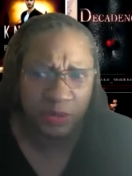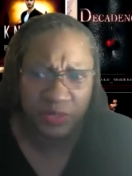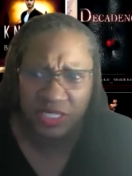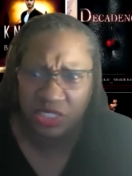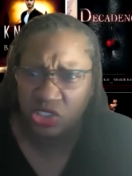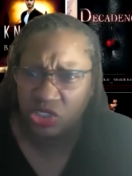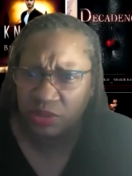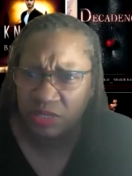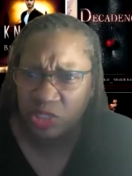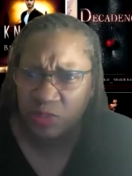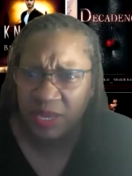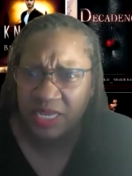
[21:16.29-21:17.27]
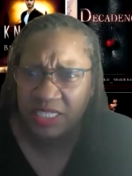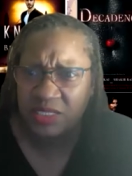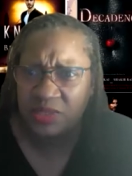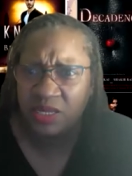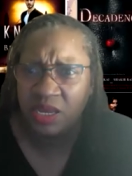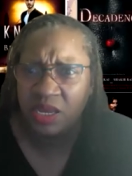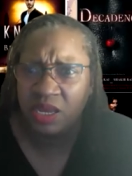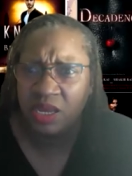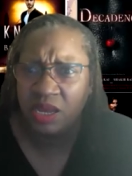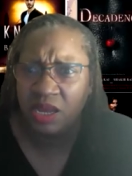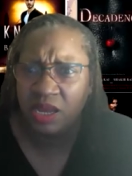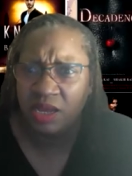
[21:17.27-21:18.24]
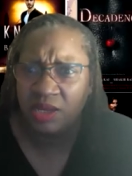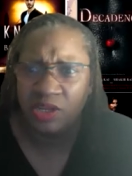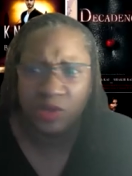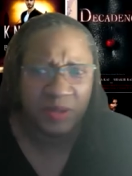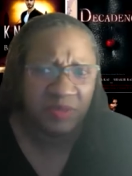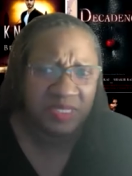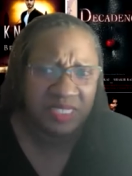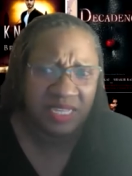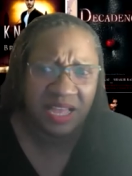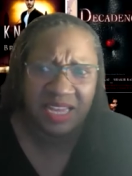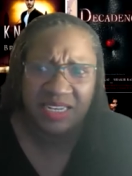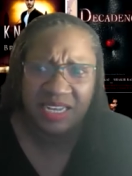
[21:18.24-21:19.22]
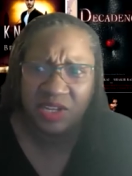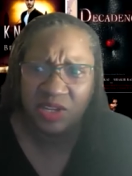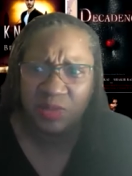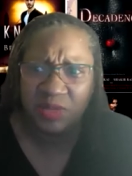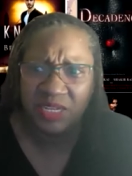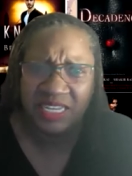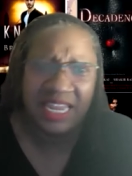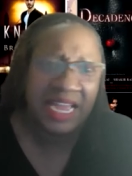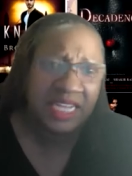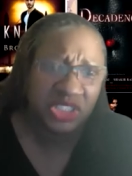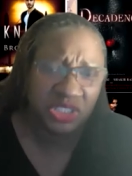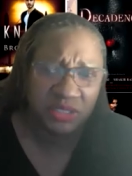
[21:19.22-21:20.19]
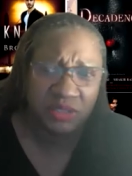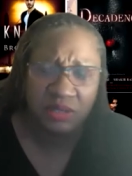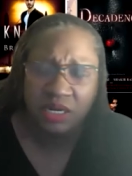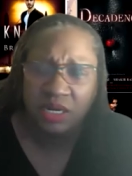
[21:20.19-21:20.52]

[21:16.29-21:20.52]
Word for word: We did Sugar and Spice uh, cookbook was a holiday cookbook last year